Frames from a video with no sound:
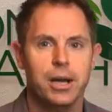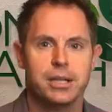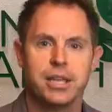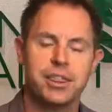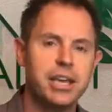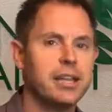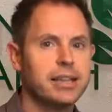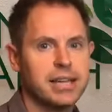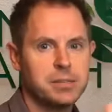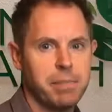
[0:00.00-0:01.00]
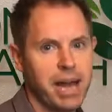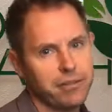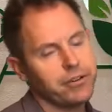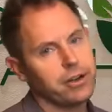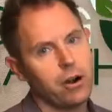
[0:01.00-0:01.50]
to think that that's bad
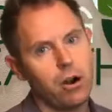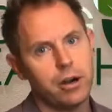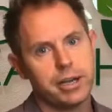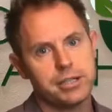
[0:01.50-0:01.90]
for your heart,